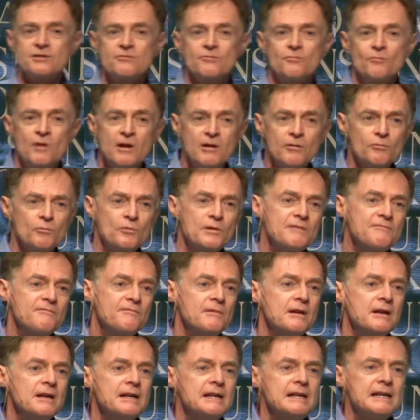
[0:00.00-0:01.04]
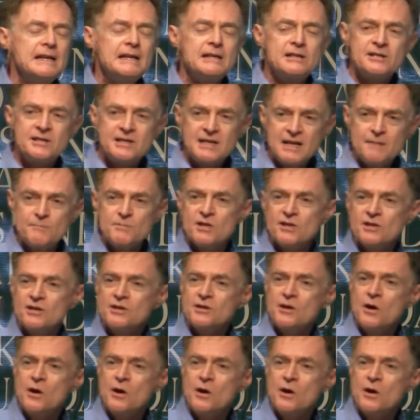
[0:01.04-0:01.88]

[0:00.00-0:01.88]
Well, it seems as